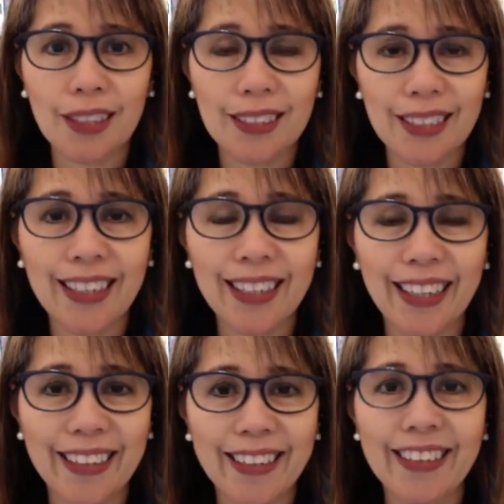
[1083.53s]
a
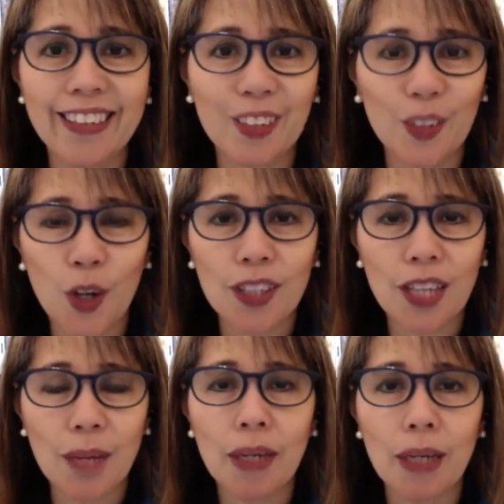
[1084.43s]
decade is a long
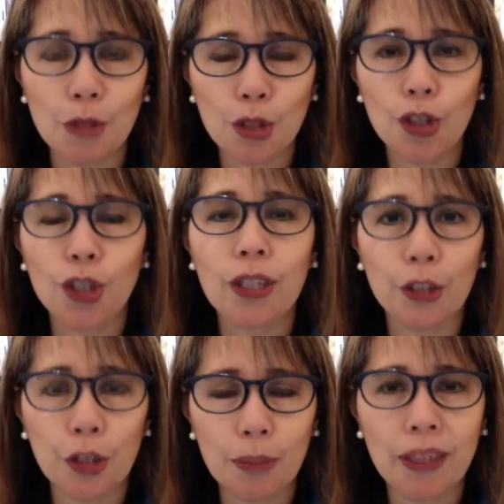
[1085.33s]
time, and I'm sure you
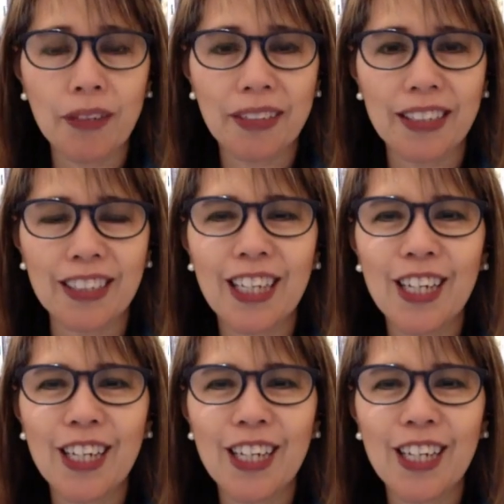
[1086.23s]
learned many things.